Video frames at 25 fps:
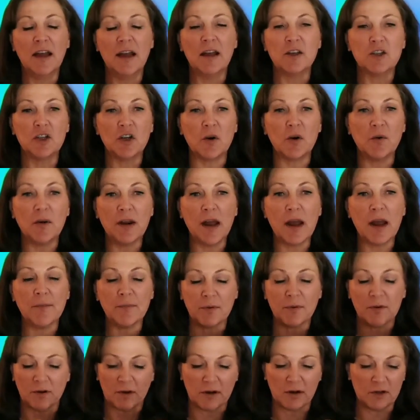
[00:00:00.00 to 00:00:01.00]
showing
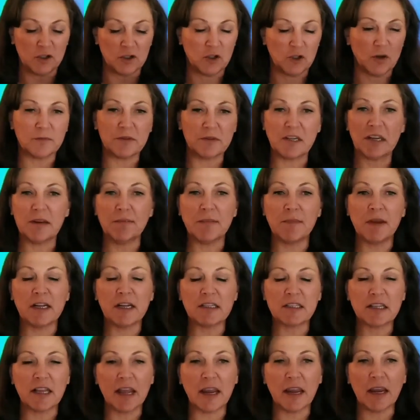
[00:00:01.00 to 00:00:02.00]
up, who are going to show up 10
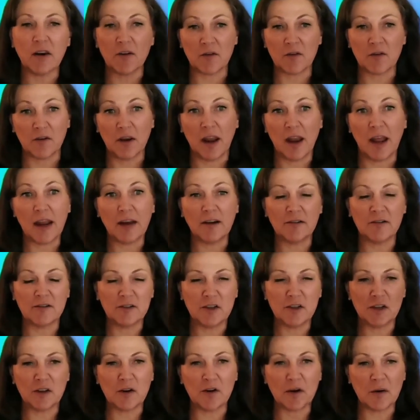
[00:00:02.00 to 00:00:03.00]
minutes late or later
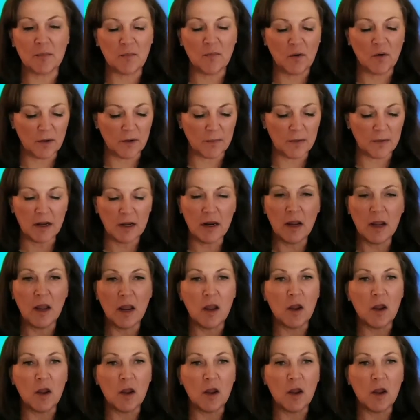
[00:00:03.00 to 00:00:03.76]
to their appointment,